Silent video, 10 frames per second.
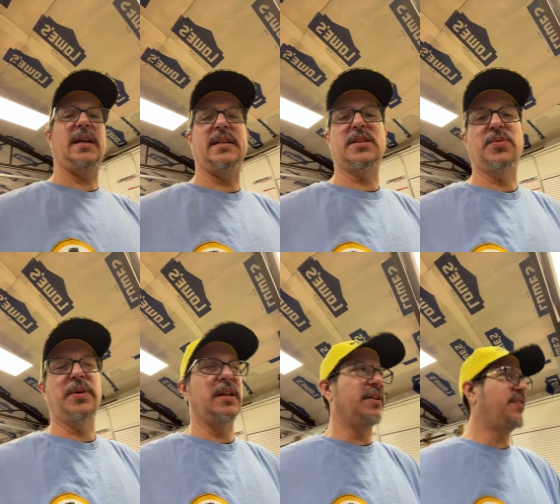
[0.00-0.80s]
it's a
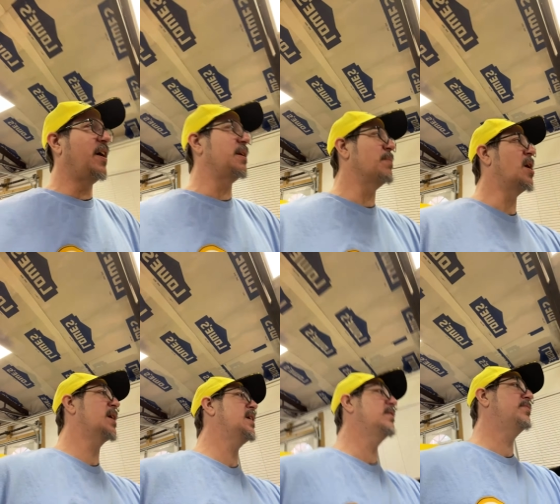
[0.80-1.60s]
really funny
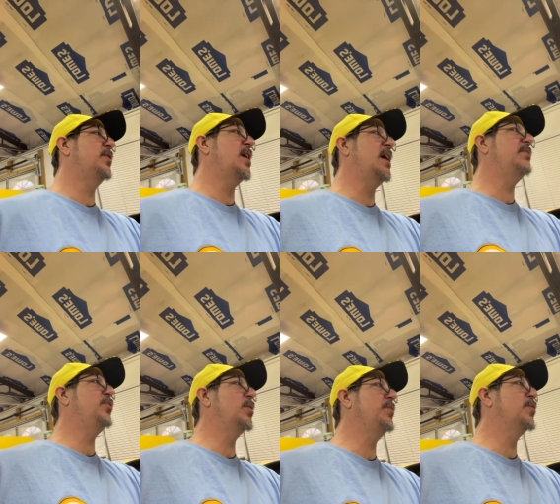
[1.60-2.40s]
market for
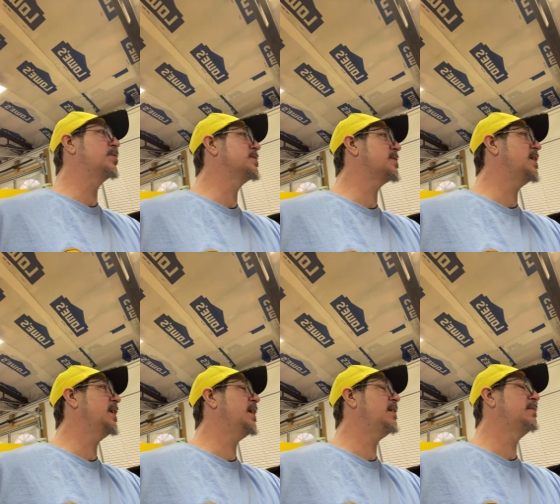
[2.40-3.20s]
944s right
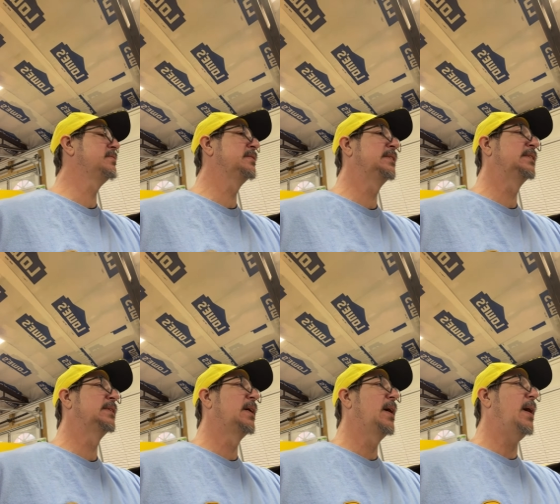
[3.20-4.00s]

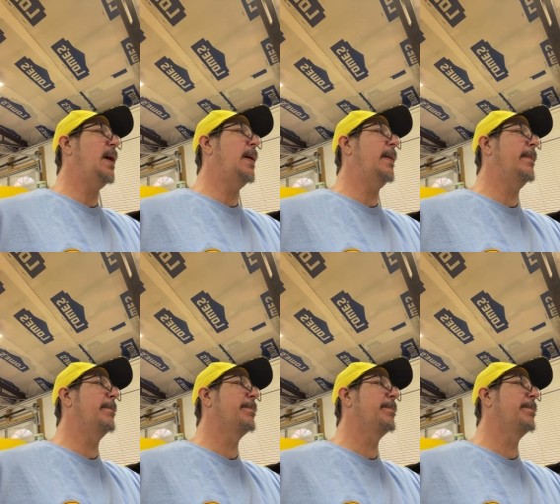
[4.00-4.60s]
now.